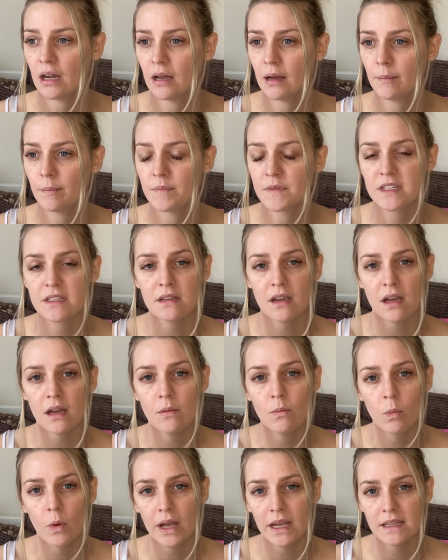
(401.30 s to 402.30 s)

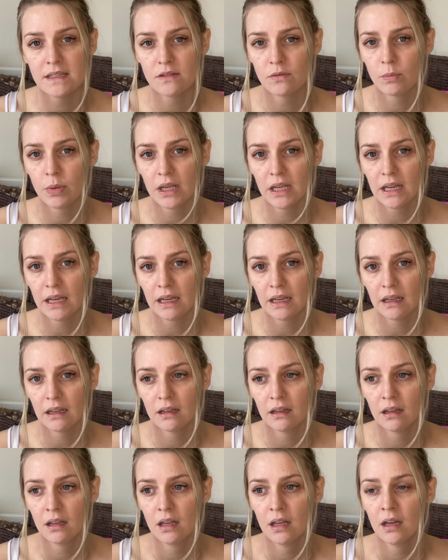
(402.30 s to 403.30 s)
certain ways of
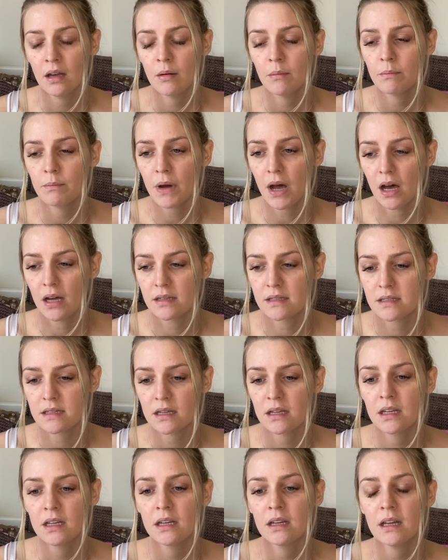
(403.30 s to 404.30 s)
being, but
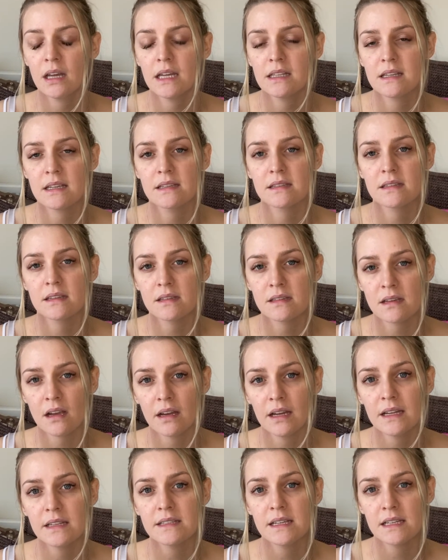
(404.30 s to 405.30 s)
it is
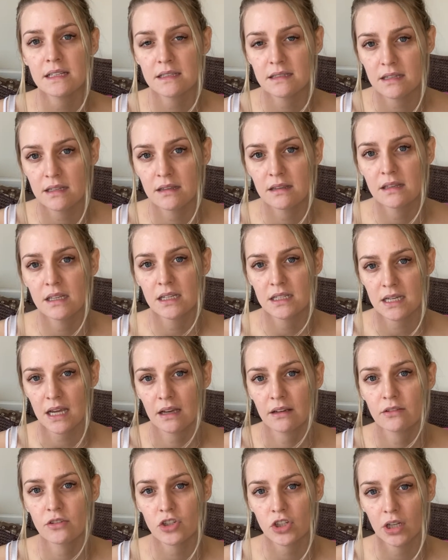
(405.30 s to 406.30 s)
society that
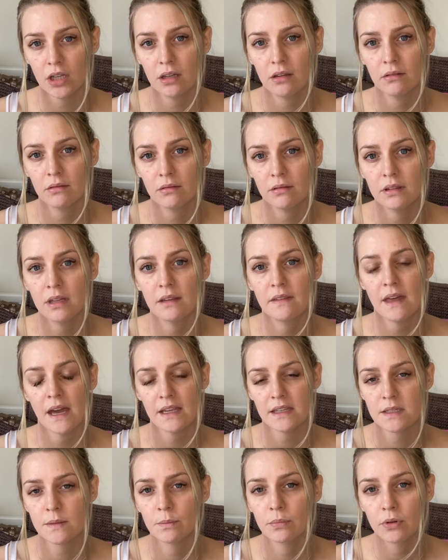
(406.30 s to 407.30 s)
tells you that
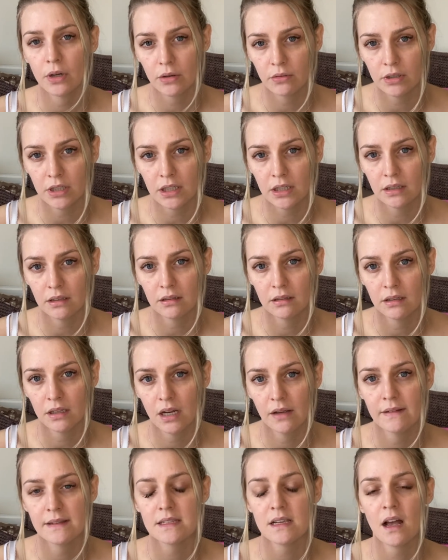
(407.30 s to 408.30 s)
that's broken. You
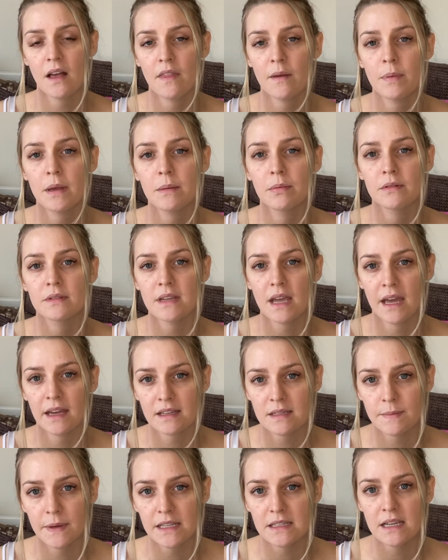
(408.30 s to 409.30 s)
know, it's other people's
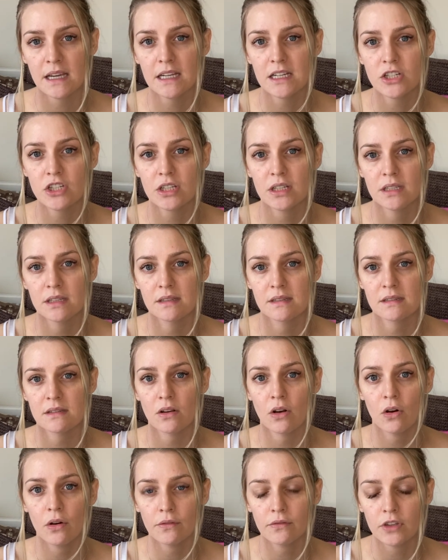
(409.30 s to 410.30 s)
expectations
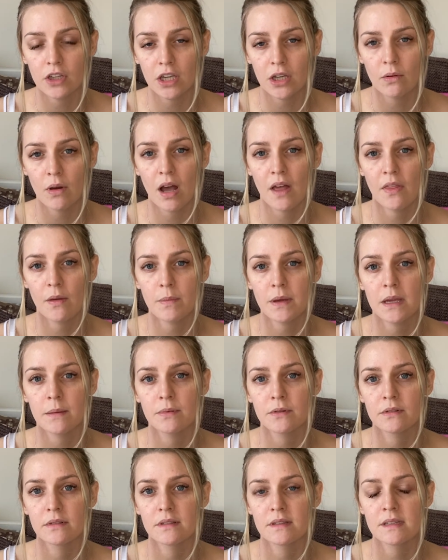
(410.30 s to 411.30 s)
of you, other
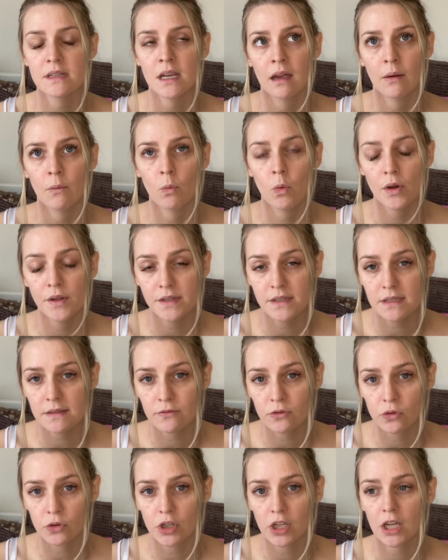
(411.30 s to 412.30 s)
people's wants
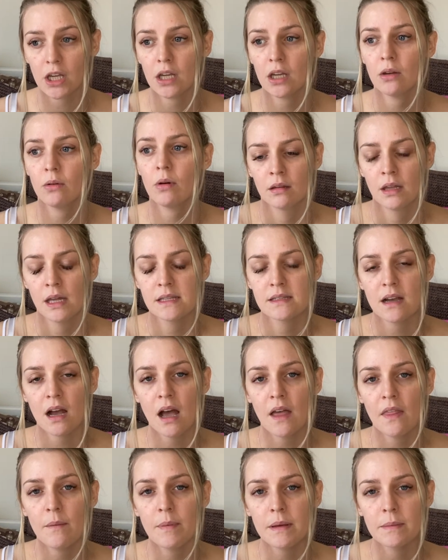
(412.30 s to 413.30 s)
for you. It's
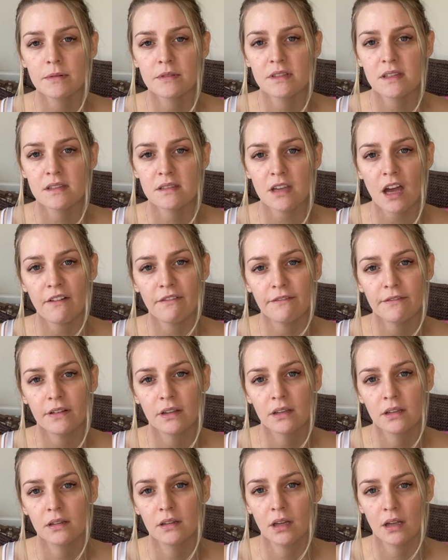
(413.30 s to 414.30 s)
other people's stuff
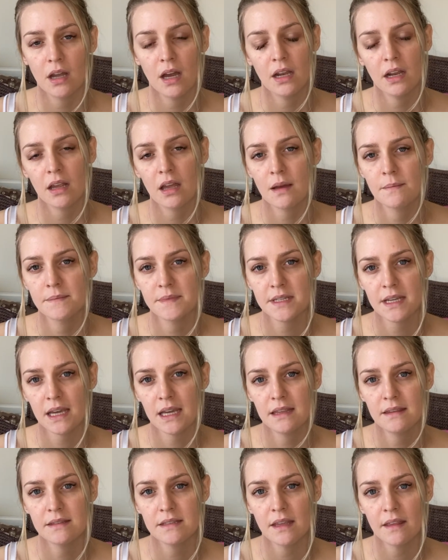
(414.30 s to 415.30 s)
that kind of comes
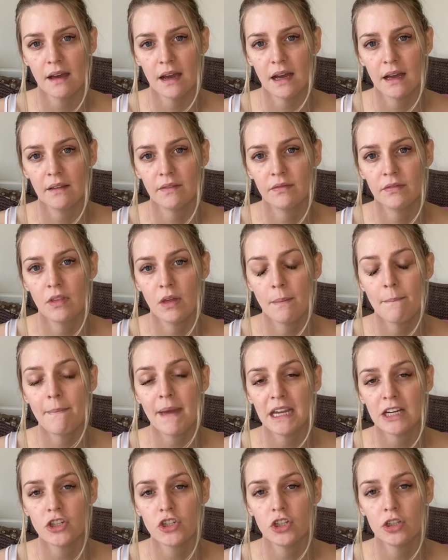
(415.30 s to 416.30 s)
into that
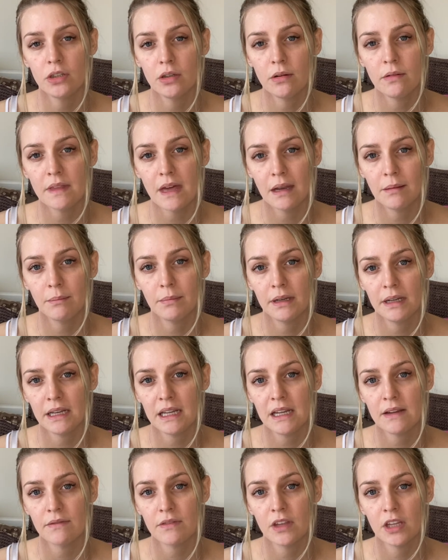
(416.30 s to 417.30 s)
makes you then
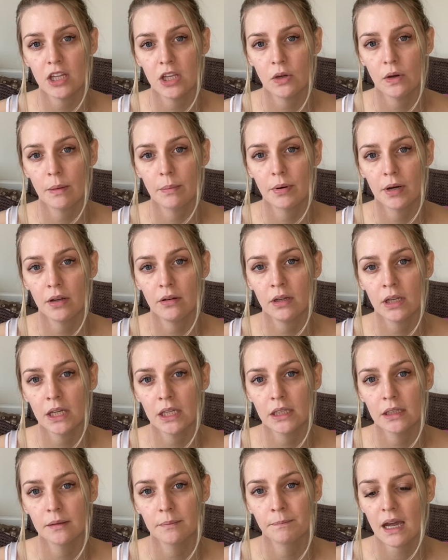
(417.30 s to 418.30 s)
believe that you are
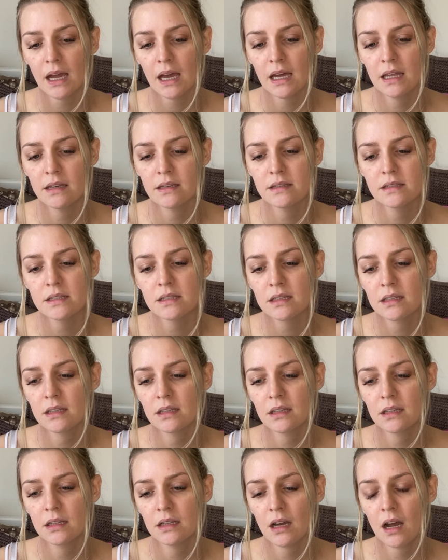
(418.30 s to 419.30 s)
broken. And
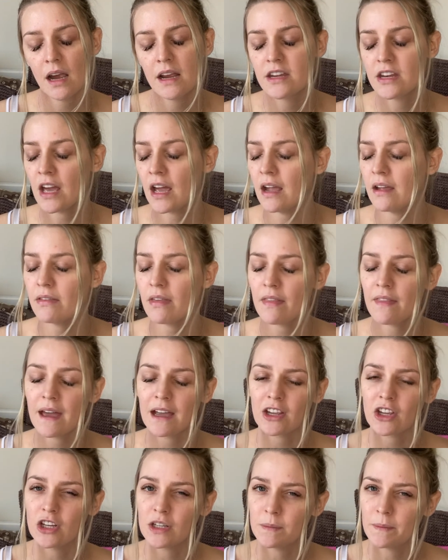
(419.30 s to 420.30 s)
I know that
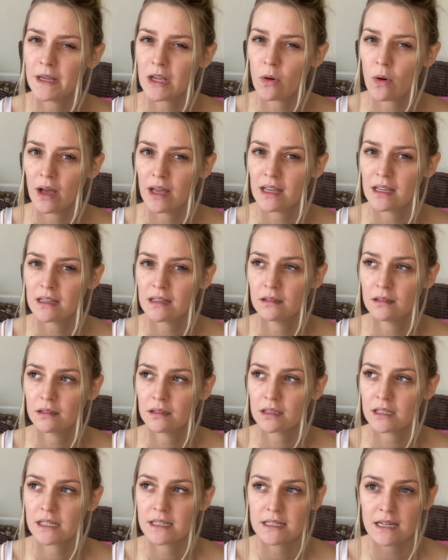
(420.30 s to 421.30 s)
that could be quite
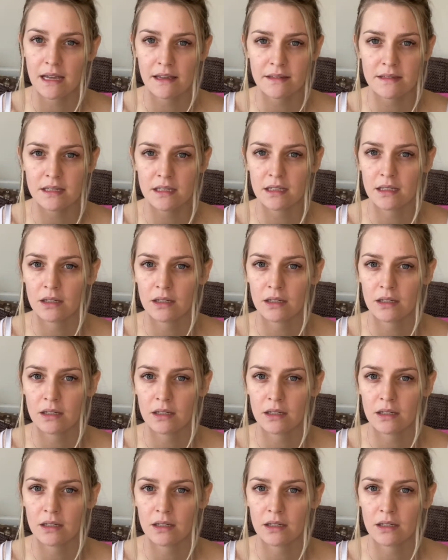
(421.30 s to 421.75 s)
contested in a